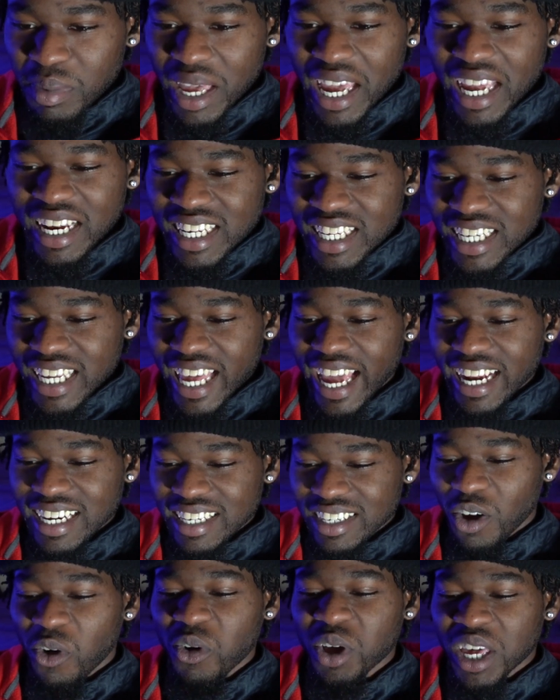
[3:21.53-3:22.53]
Man, look at
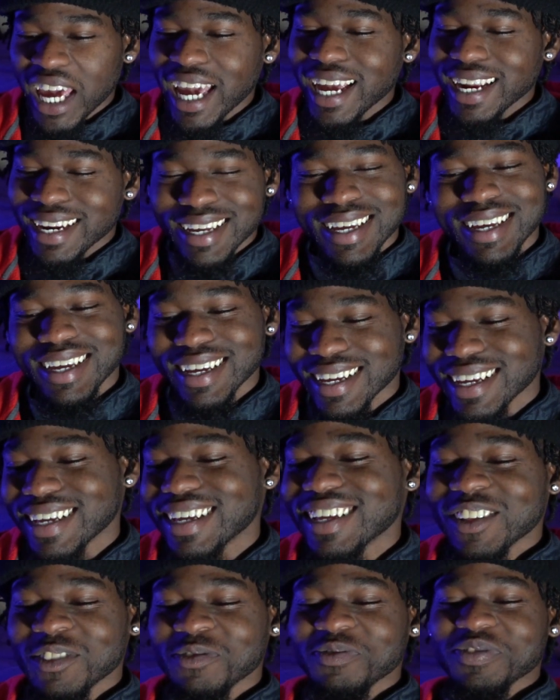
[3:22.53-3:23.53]
it. Okay, then.
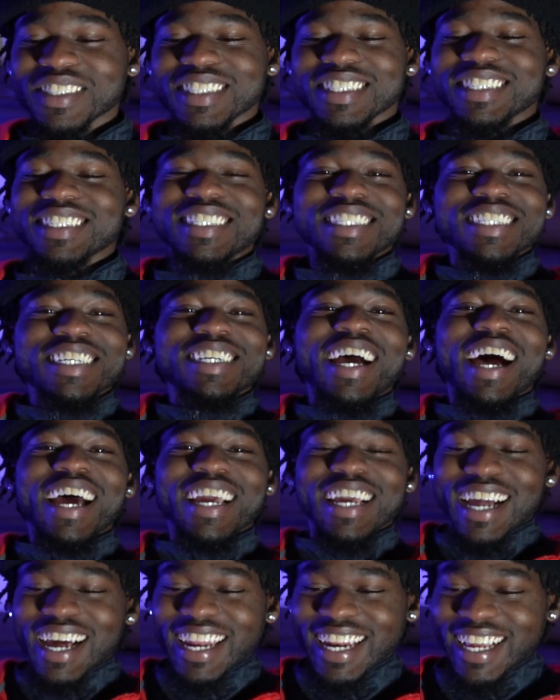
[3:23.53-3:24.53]
Do you see how
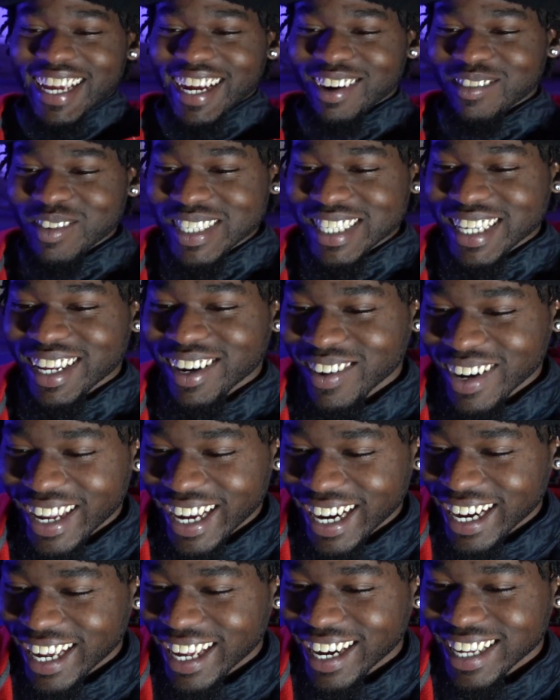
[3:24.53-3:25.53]
he got the camera set up
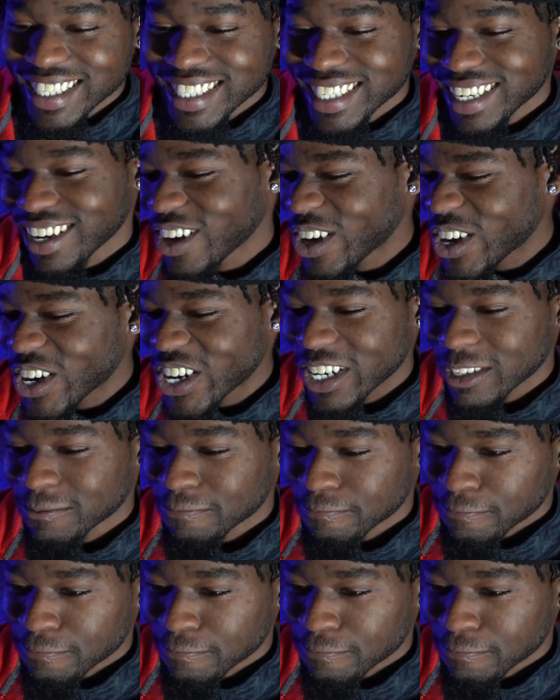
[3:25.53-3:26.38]
like that? That shit hard.